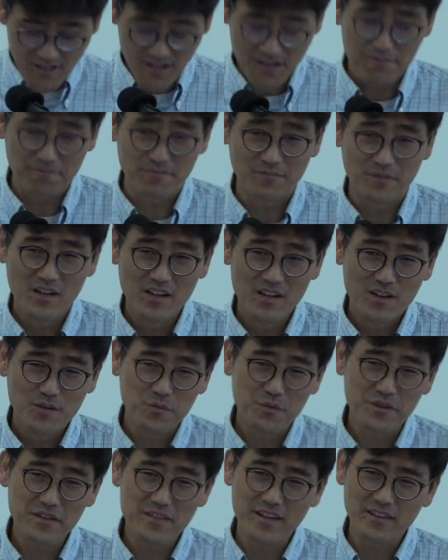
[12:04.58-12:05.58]
come,
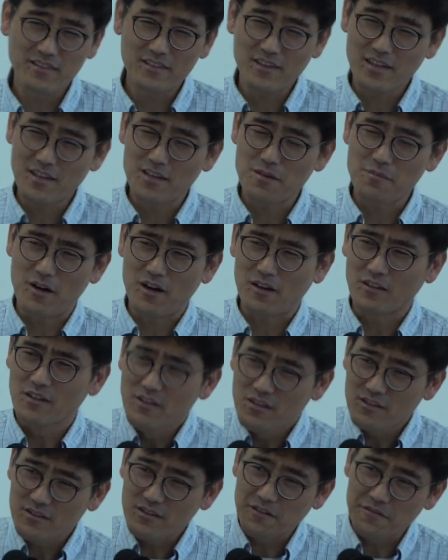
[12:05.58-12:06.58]
we then think
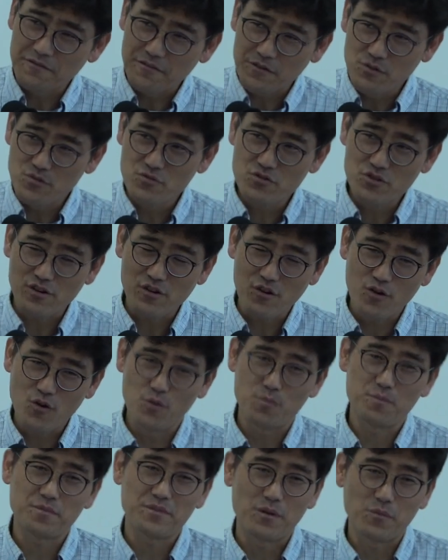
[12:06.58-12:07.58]
about the future
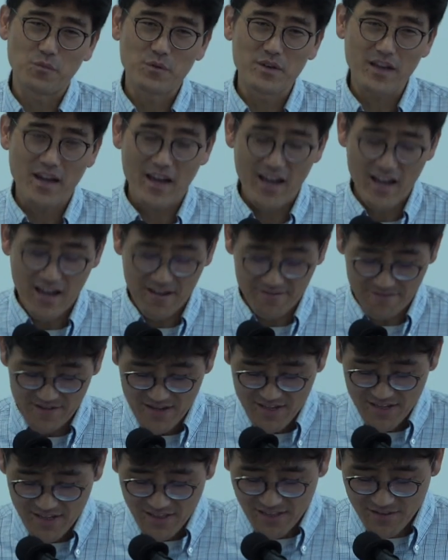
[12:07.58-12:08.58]
hope that we have
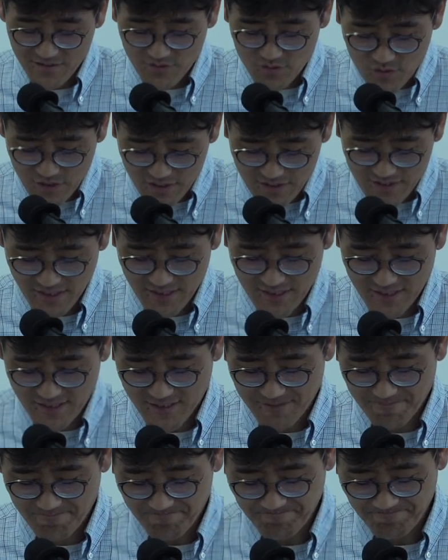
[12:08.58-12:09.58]
in
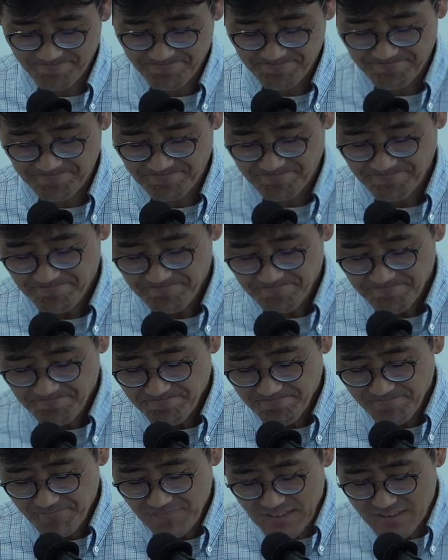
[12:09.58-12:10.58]
Jesus.
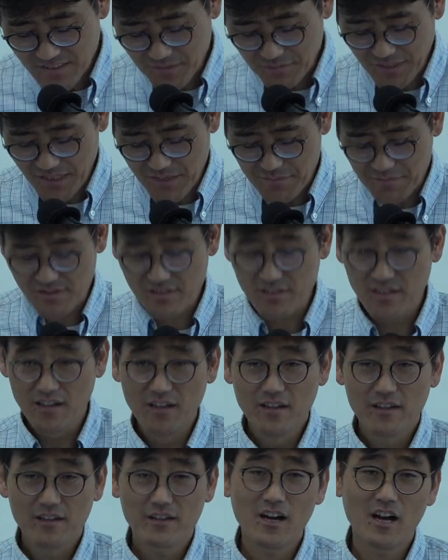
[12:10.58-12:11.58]
Sometimes
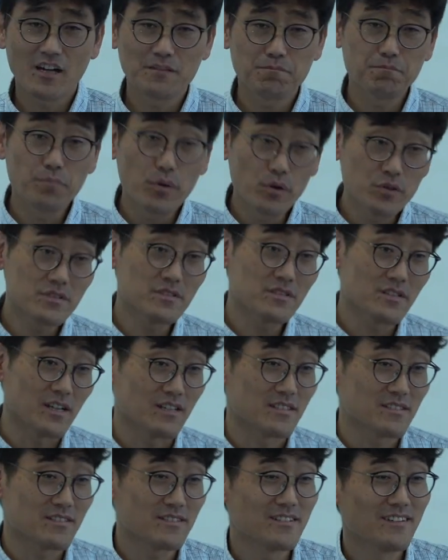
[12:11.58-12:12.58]
God puts
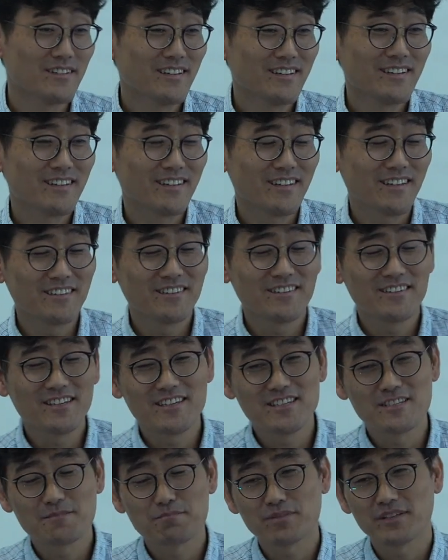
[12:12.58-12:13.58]
us in
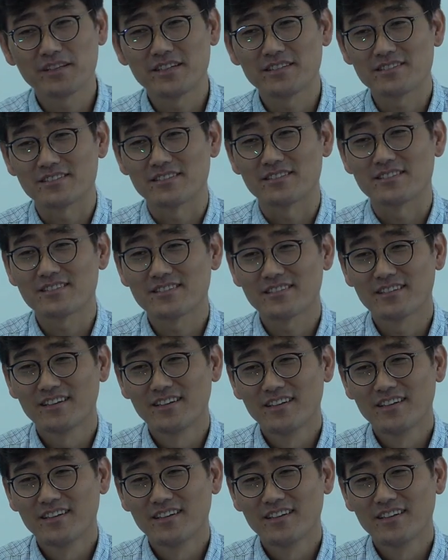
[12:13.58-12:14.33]
these places